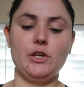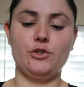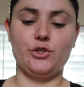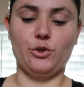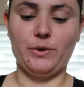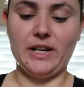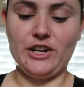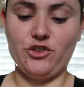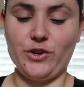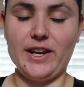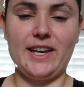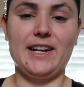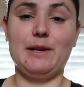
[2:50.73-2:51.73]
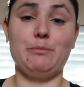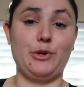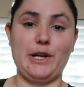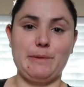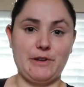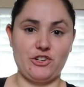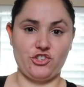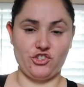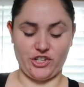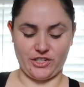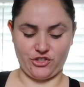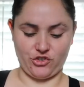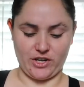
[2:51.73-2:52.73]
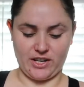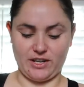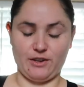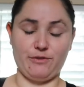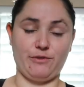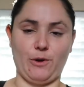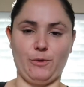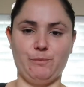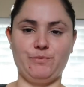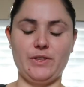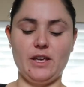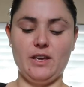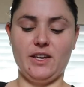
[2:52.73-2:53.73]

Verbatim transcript: So when I drink it, I'm pretty much just drinking foam.